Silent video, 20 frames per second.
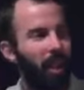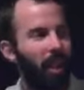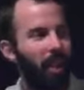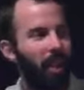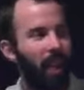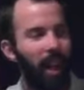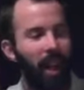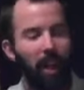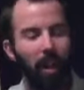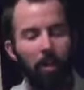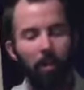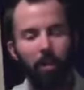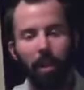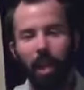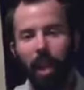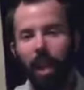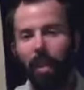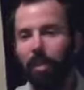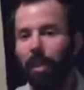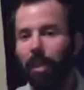Yeah, I didn't really
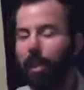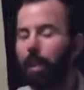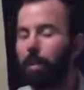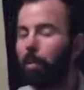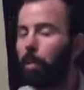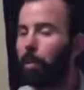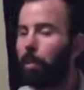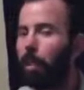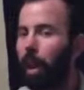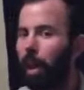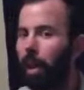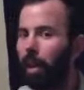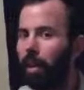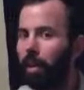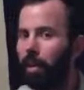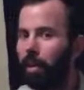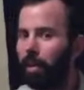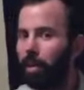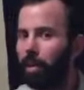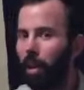have anything prepared,
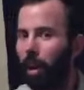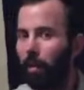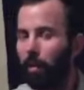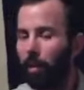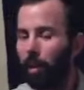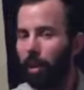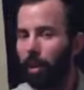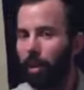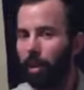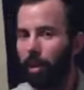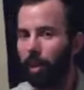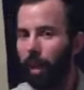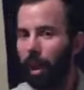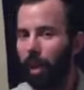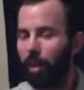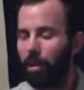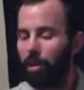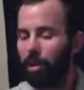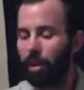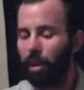so I'm going to
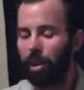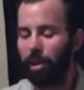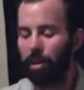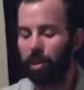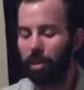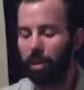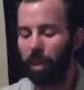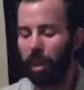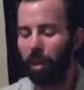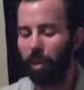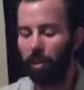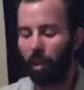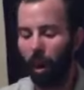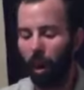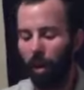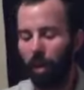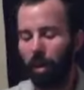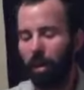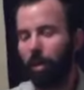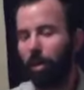actually steal an
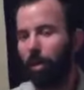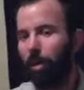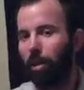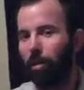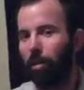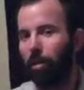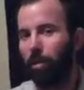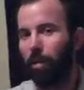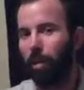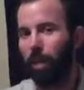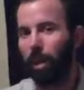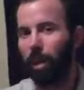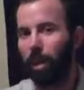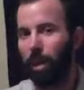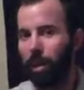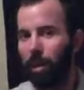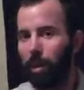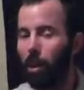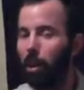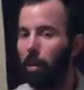article from a
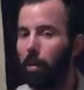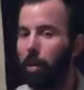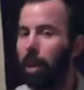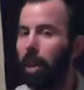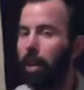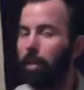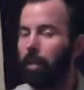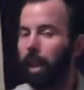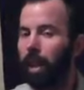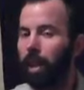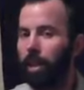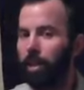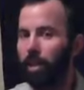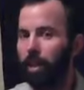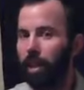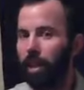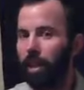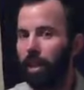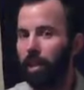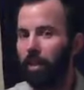European
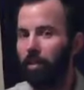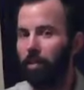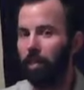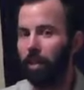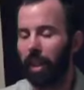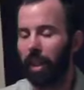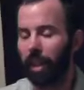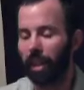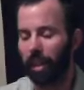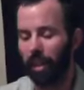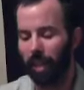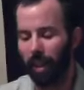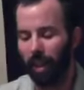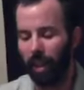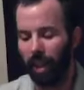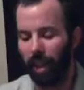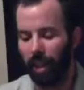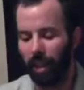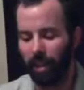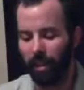magazine.
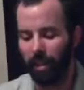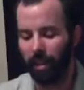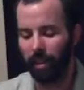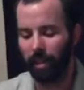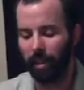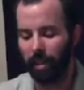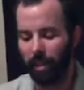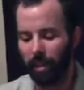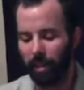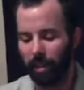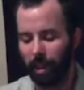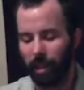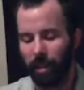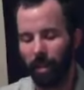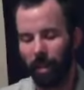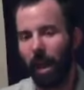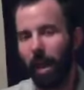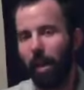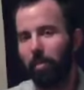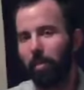It's the
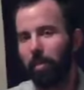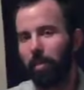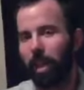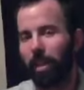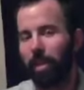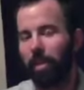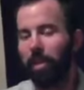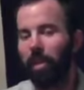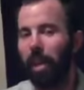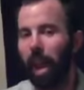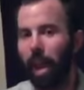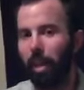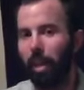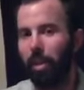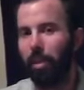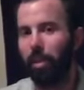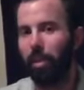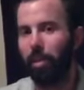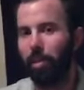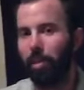top 10
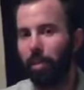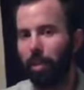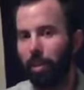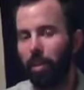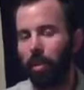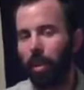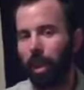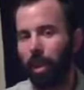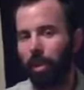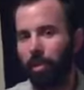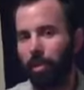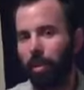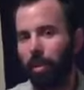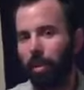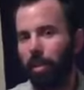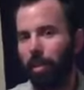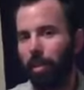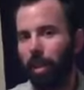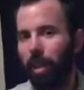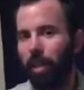gadgets for
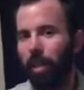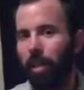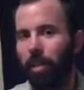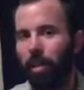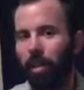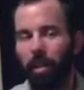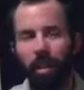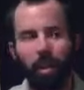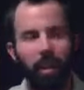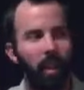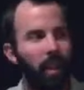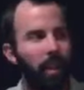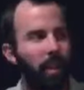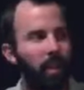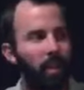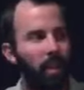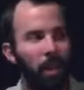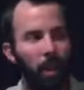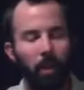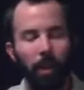2013.
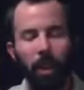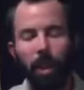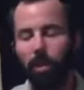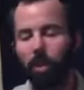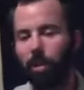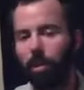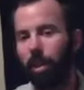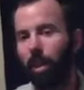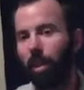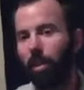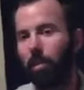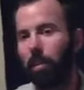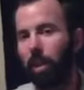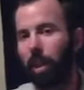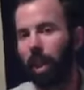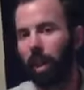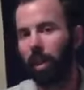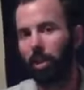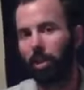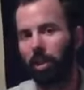Some of these are still in
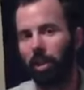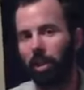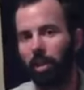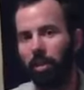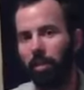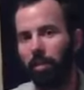production,